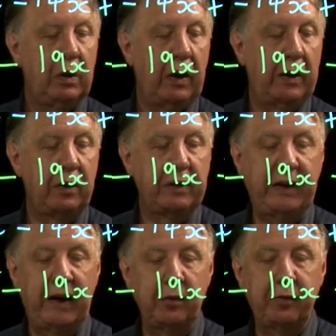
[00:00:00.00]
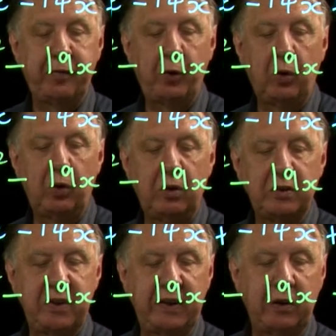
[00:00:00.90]
and I get 4
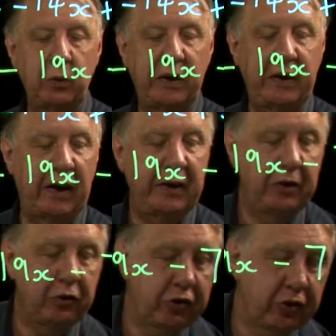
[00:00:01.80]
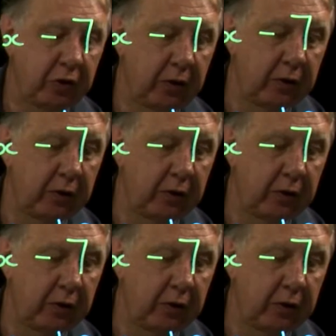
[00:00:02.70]
take away h